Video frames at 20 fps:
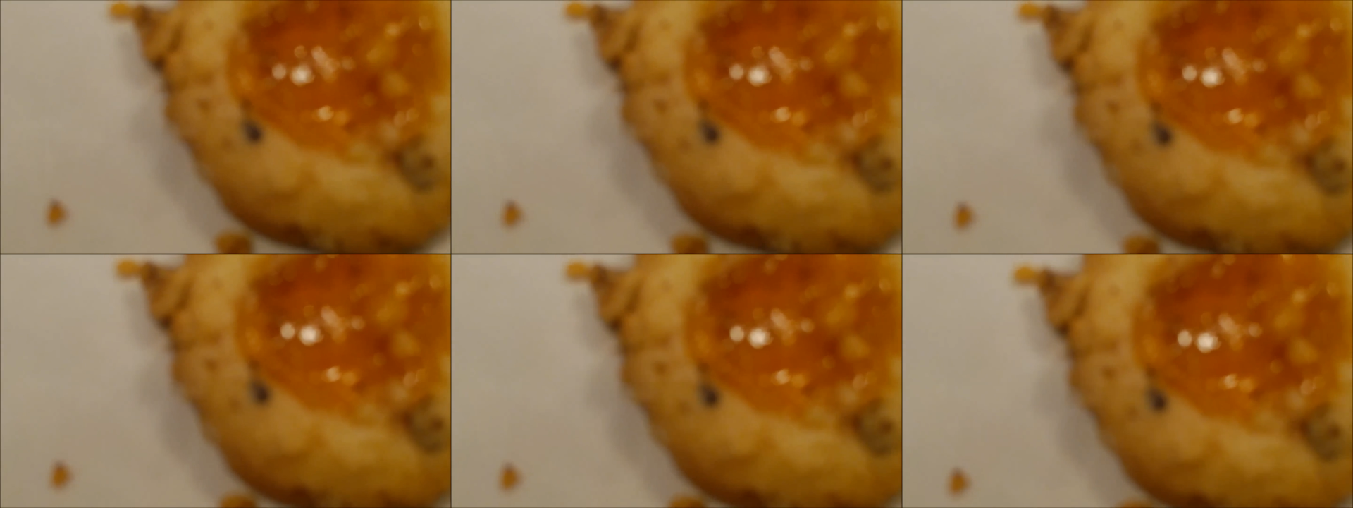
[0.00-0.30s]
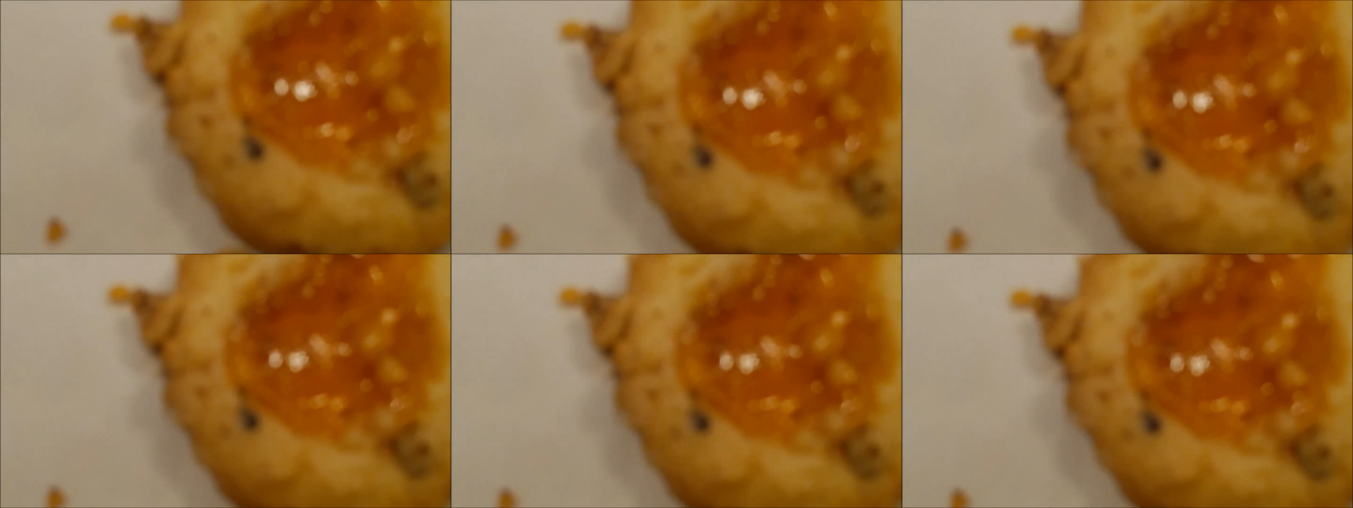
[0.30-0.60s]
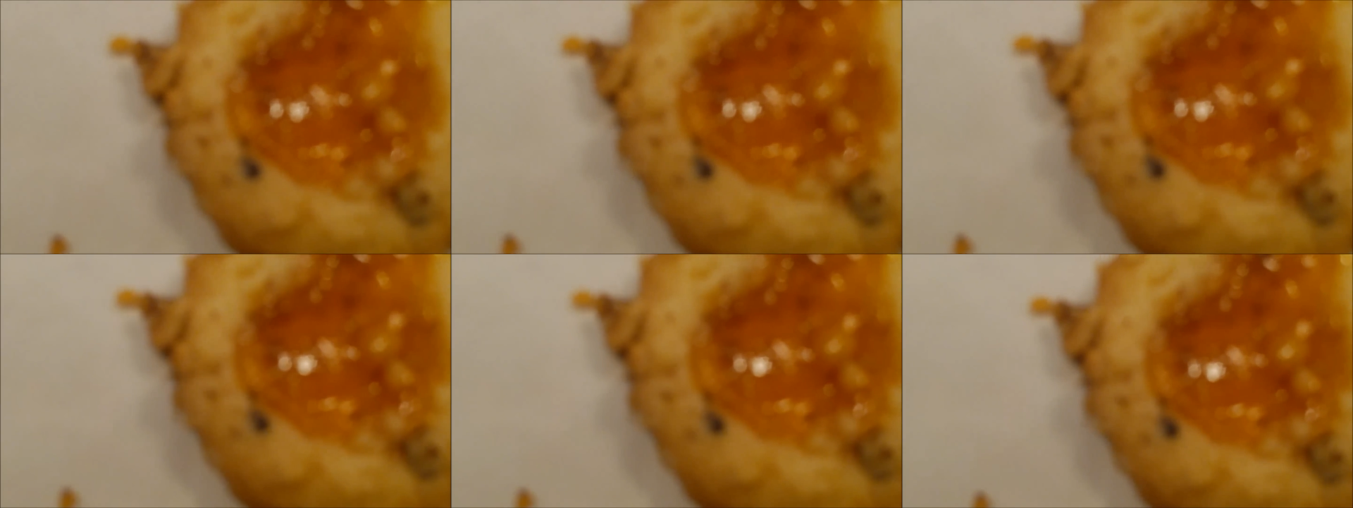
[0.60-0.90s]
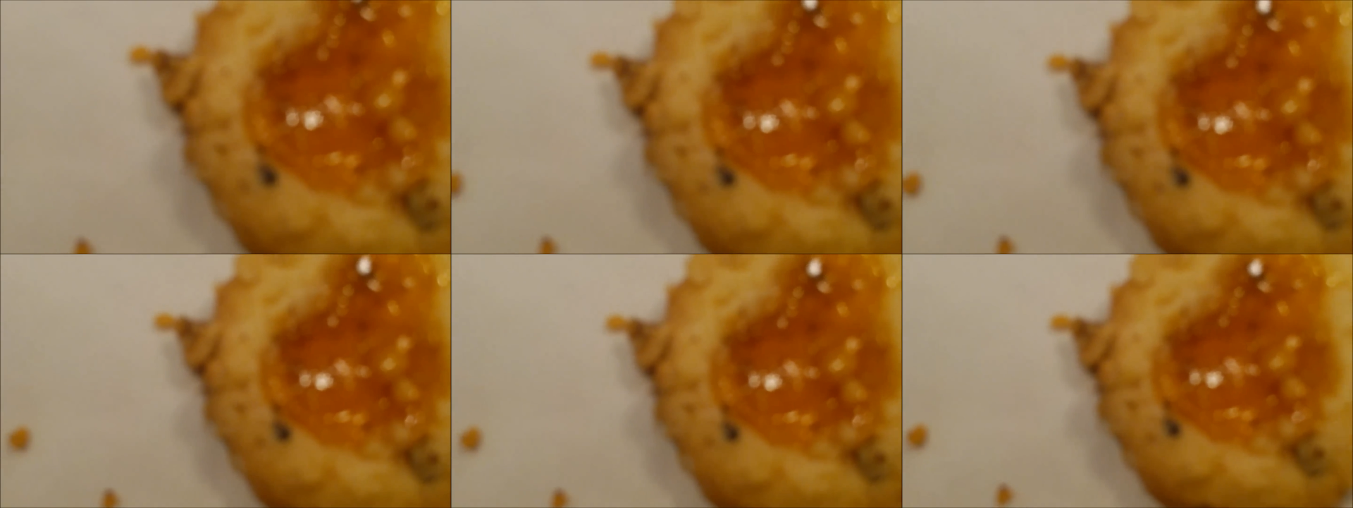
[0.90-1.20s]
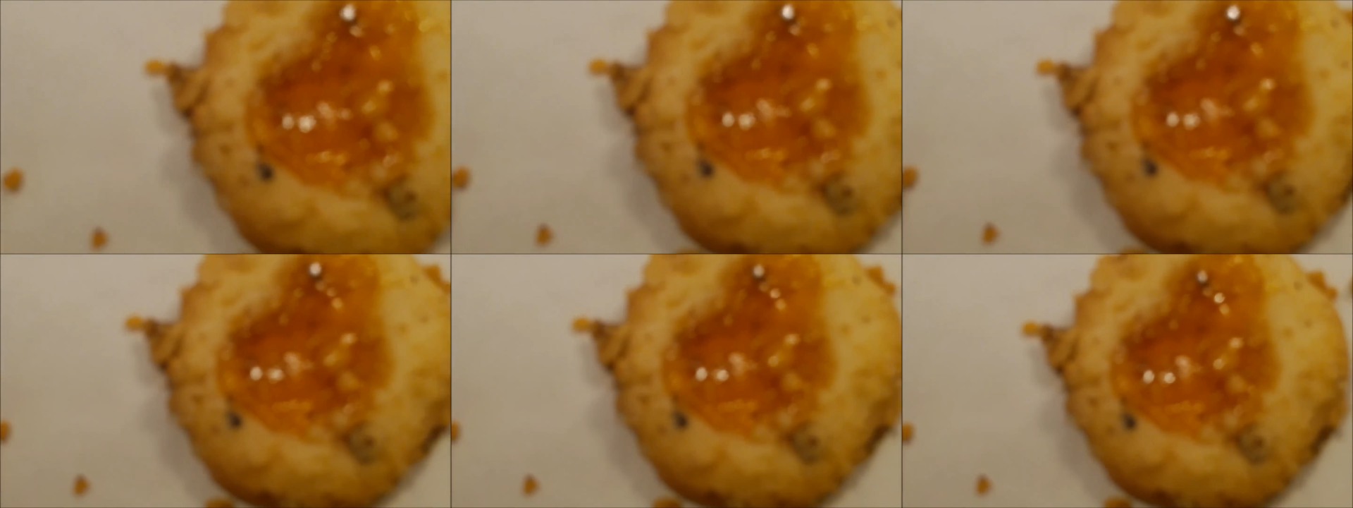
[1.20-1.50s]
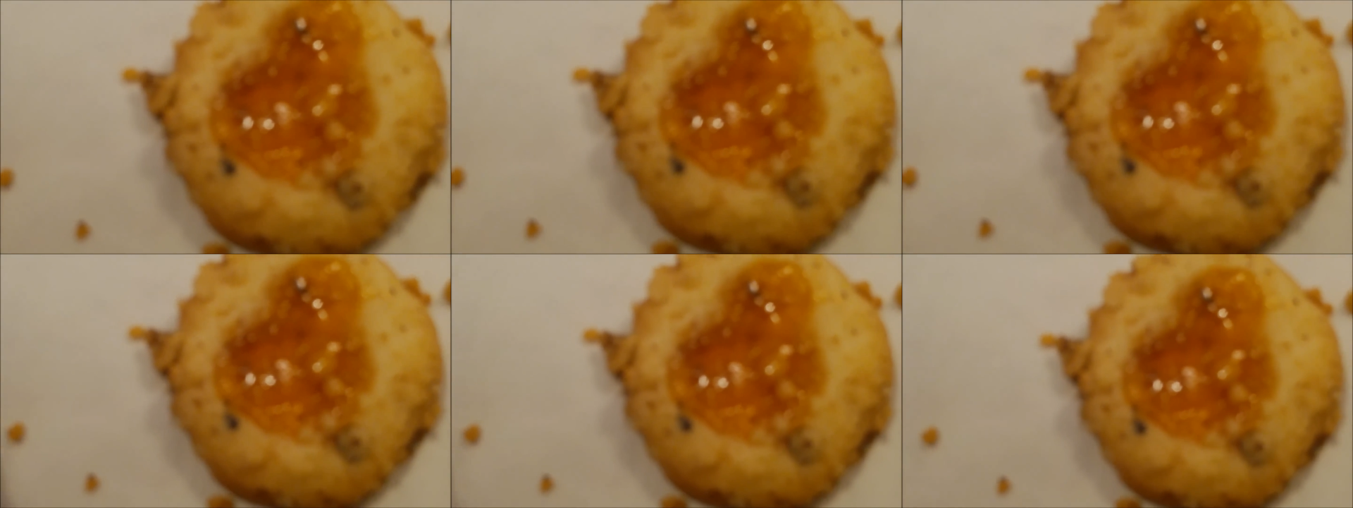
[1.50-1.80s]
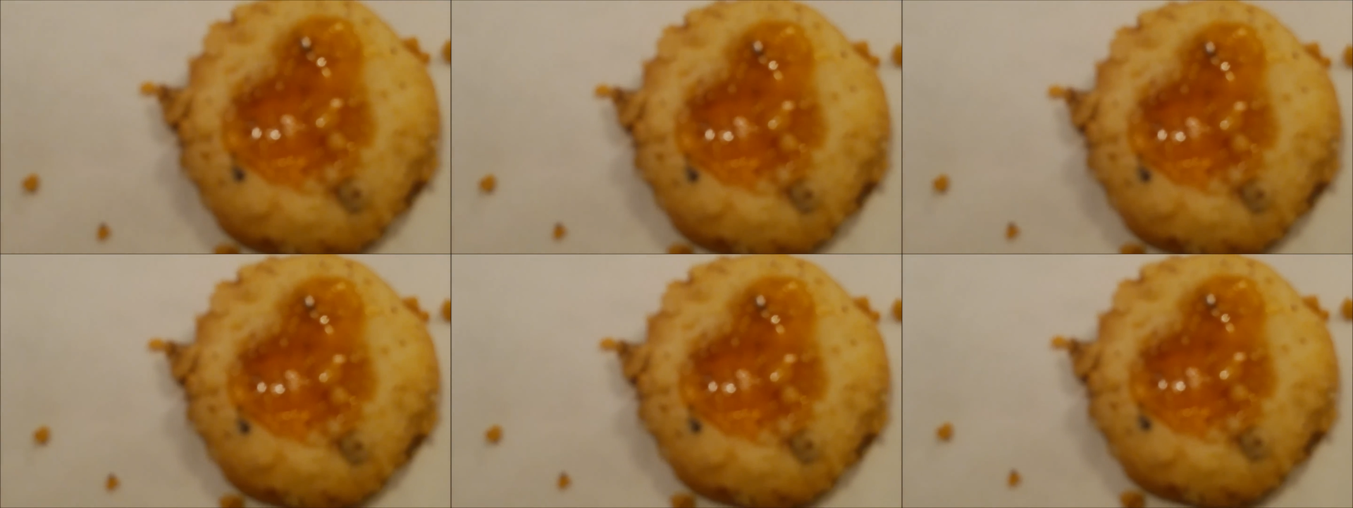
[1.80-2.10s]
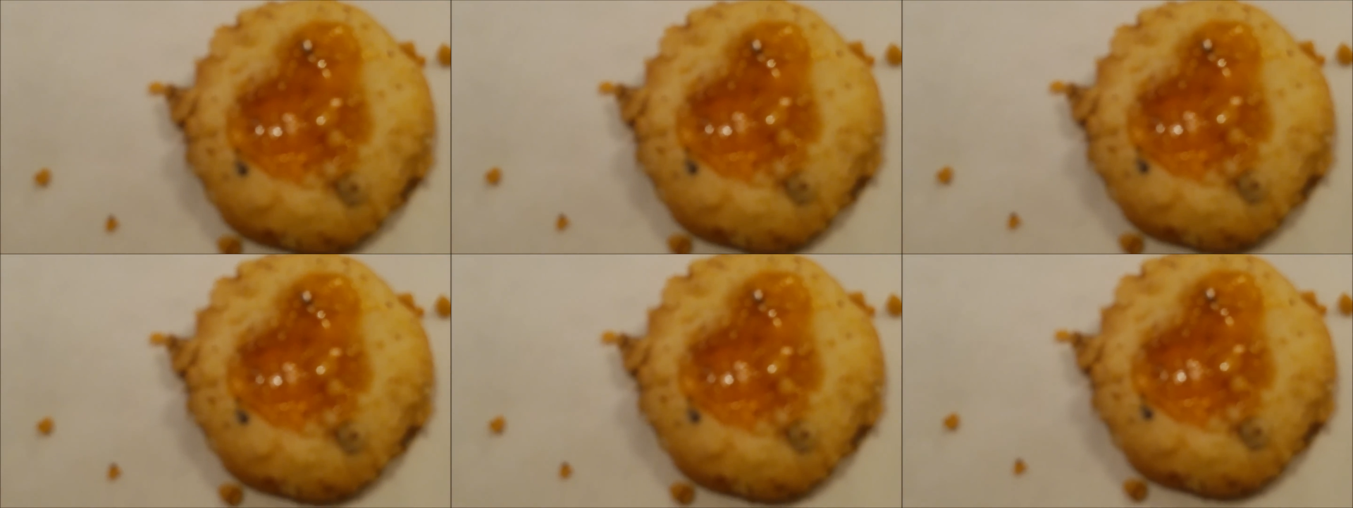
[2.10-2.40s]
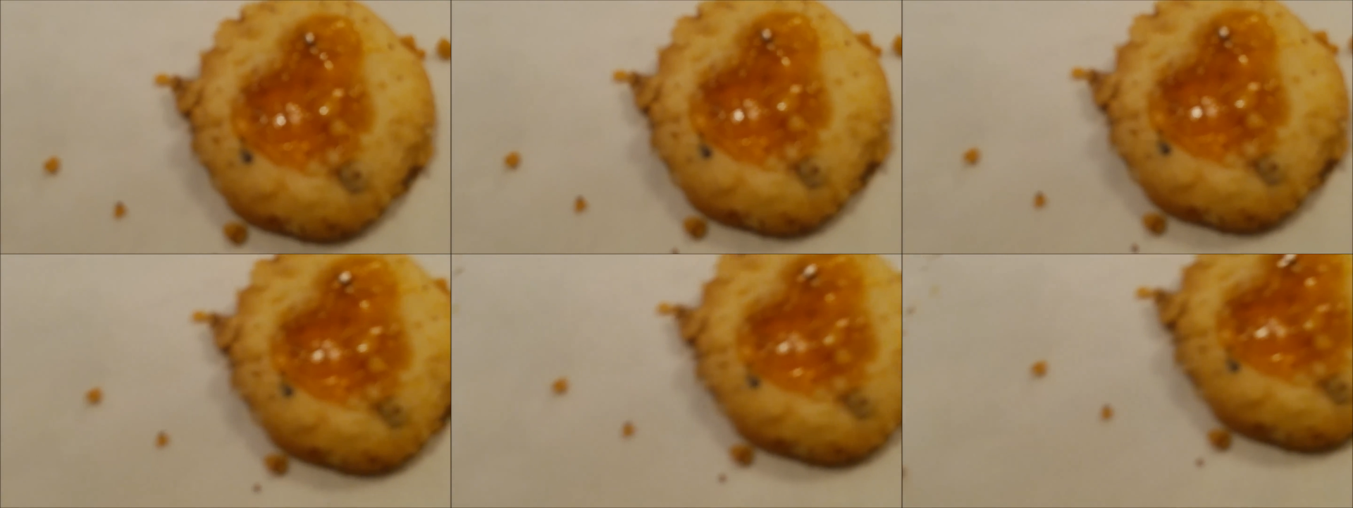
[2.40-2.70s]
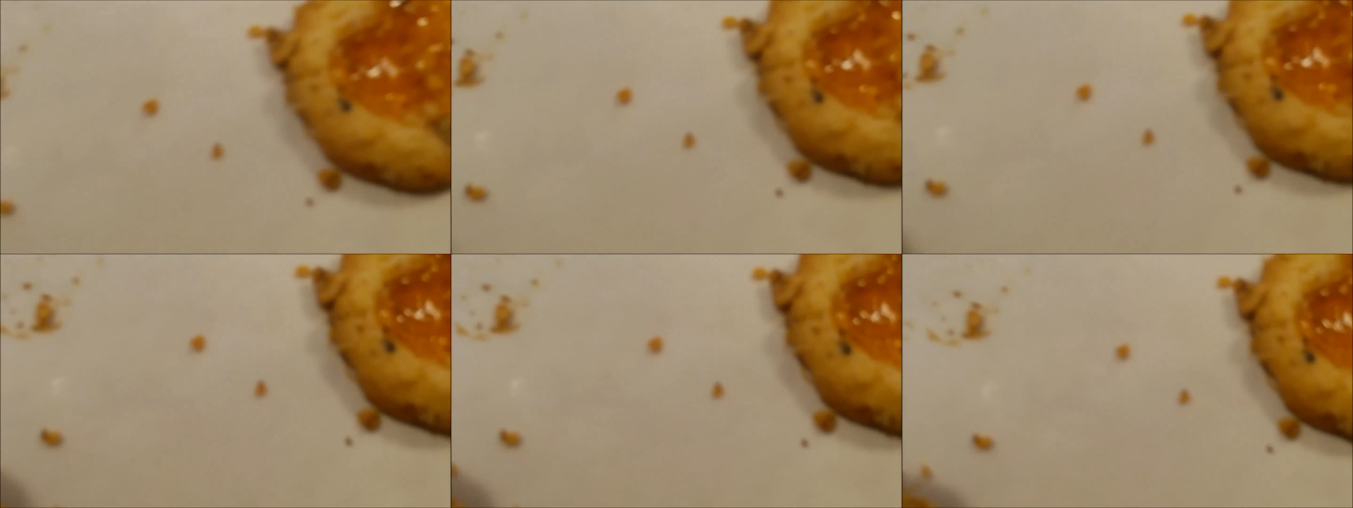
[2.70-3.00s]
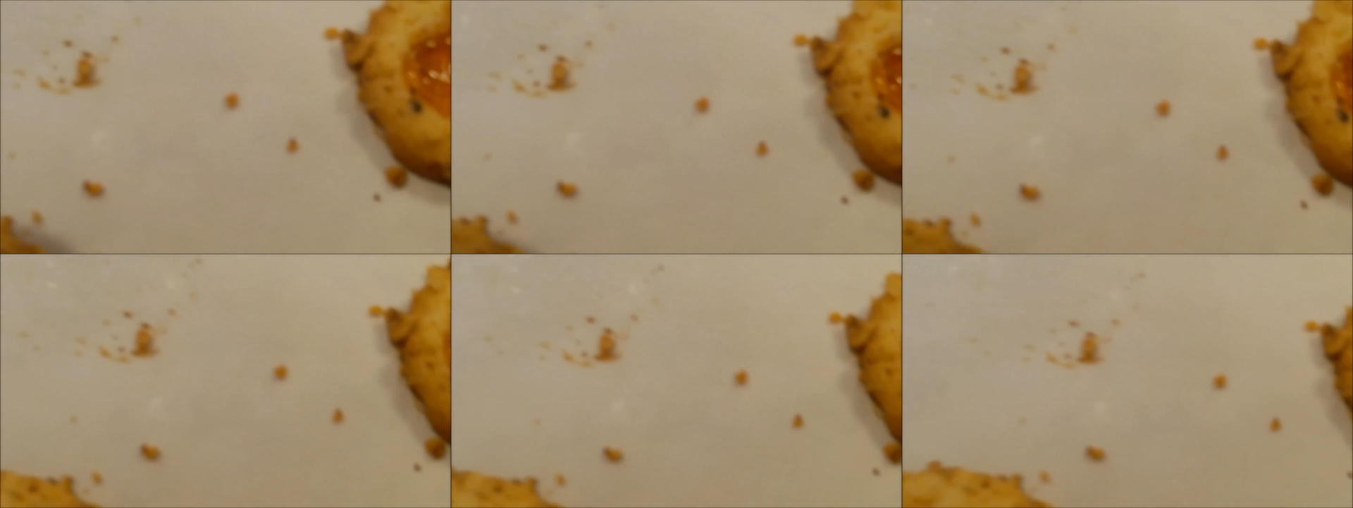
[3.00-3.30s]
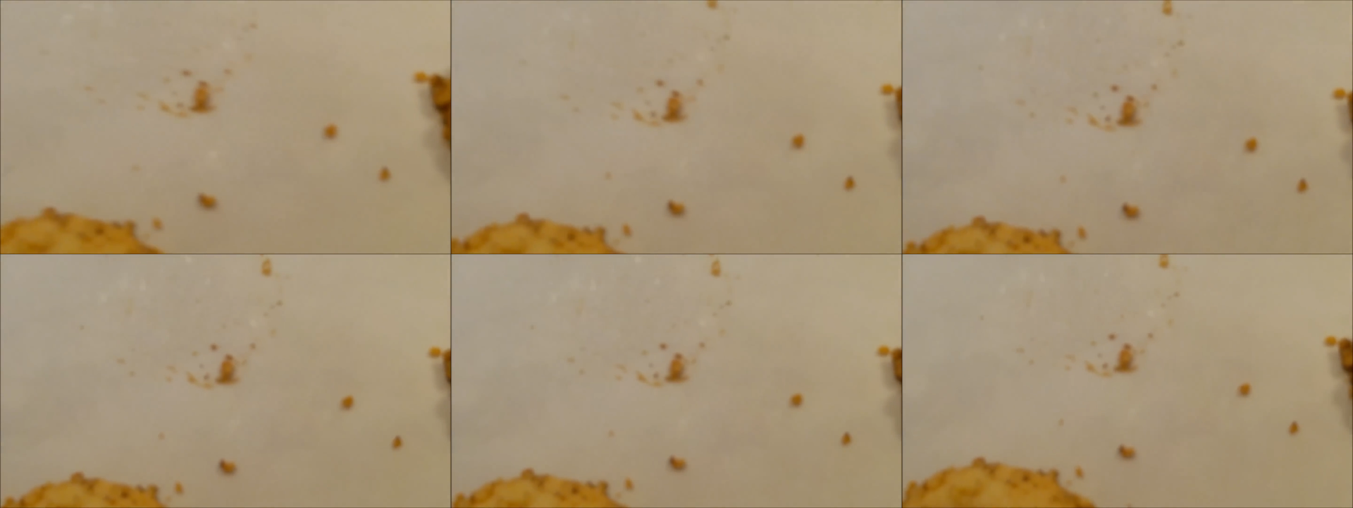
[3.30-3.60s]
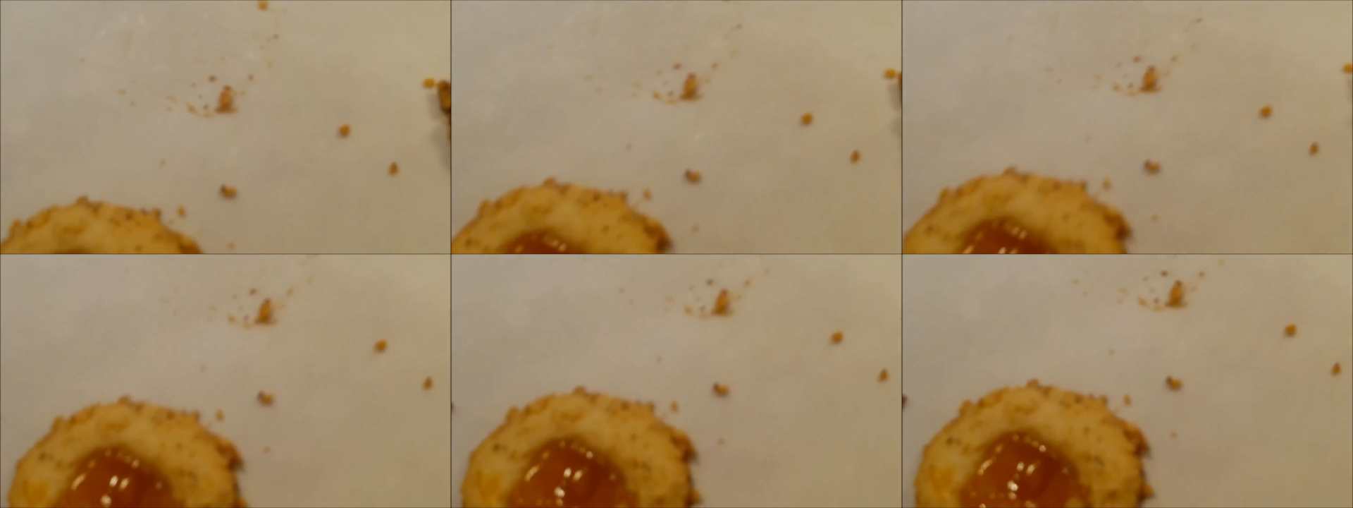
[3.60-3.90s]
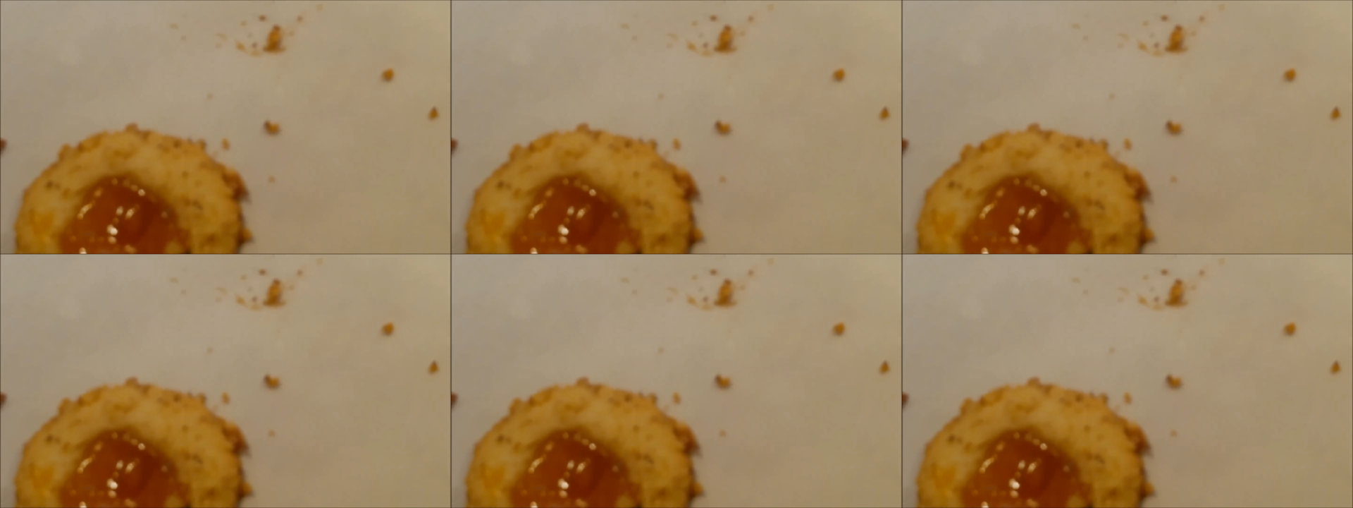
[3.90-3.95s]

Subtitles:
[unreadable: no face in view]